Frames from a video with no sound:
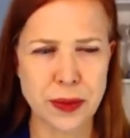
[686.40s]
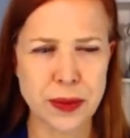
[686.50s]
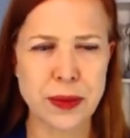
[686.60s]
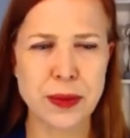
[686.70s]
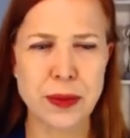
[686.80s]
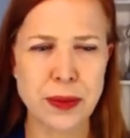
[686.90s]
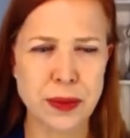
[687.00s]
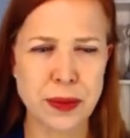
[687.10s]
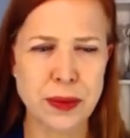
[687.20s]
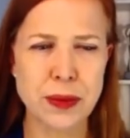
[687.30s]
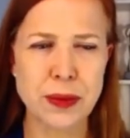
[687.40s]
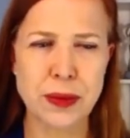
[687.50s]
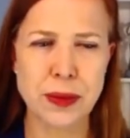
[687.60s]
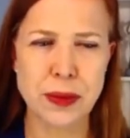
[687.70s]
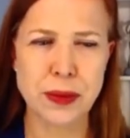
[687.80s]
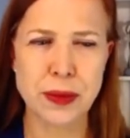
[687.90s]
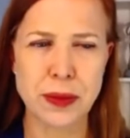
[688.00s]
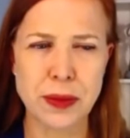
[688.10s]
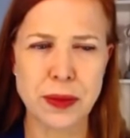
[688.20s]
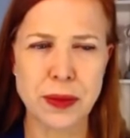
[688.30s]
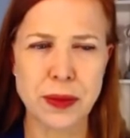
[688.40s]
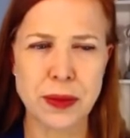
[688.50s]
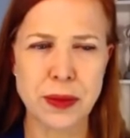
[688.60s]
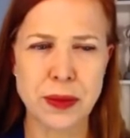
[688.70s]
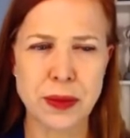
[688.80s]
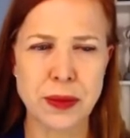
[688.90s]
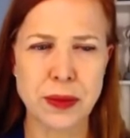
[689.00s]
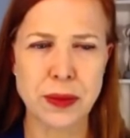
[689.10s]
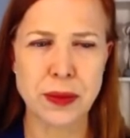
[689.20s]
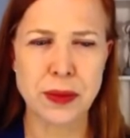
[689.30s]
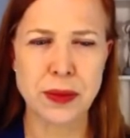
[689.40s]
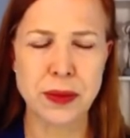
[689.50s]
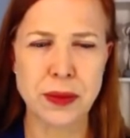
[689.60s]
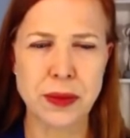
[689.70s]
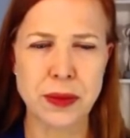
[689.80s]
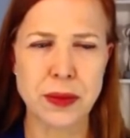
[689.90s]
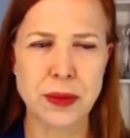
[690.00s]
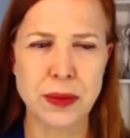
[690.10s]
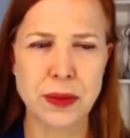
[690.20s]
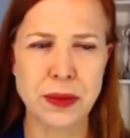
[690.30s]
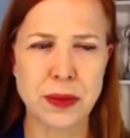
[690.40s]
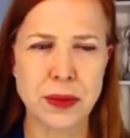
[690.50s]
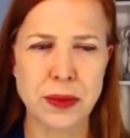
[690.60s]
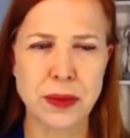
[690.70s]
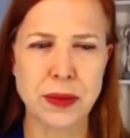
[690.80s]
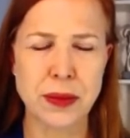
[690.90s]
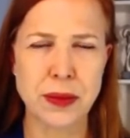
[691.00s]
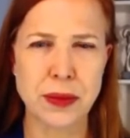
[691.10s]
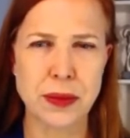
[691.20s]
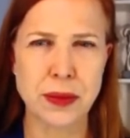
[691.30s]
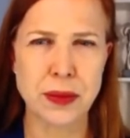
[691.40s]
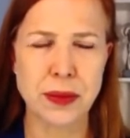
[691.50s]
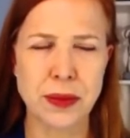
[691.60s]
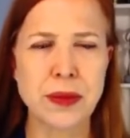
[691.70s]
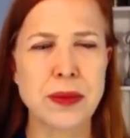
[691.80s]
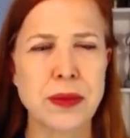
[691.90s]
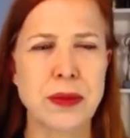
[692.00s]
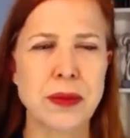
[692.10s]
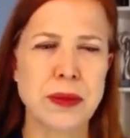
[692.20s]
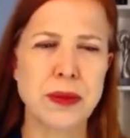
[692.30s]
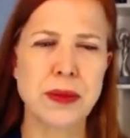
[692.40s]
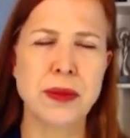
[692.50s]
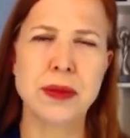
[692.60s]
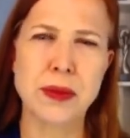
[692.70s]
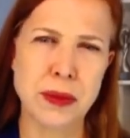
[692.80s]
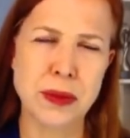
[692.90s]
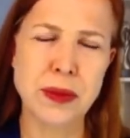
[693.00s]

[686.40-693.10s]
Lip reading: This person isn't speaking.